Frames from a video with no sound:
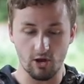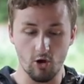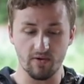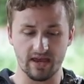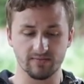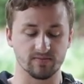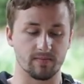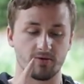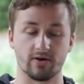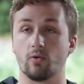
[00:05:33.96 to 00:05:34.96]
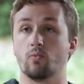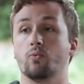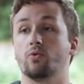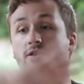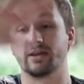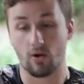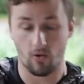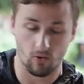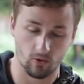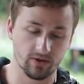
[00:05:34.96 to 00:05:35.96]
OEM, so my brother had a really
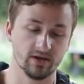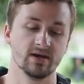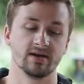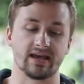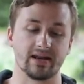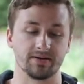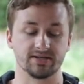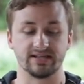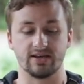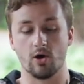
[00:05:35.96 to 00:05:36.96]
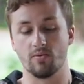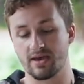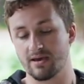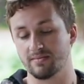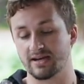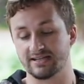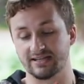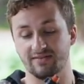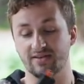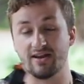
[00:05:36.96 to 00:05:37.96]
old KWC OEM
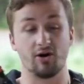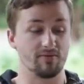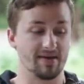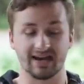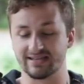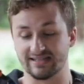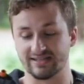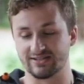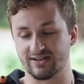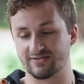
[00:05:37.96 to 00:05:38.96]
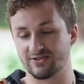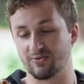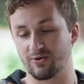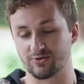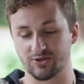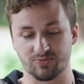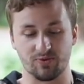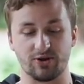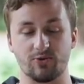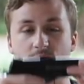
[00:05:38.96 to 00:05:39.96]
1911 and all the magazines and stuff still work, which is
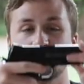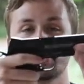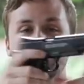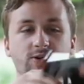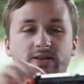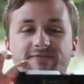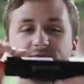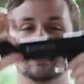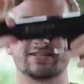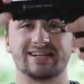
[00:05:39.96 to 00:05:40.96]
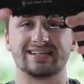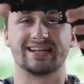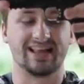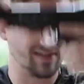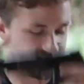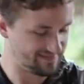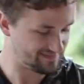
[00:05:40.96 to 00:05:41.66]
pretty cool. So Elite Force 1911.